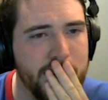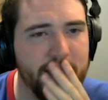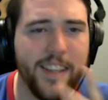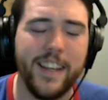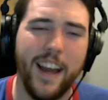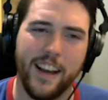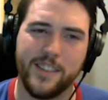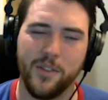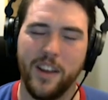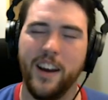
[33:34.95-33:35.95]
See, yeah,
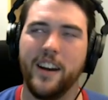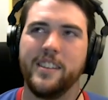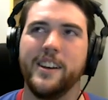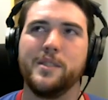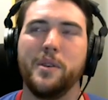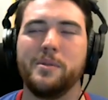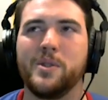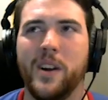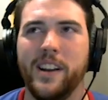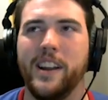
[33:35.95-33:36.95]
so that's what I was
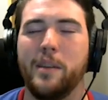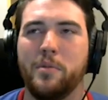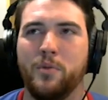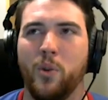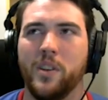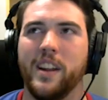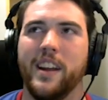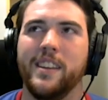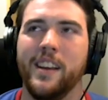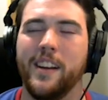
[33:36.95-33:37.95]
trying to get at before that I think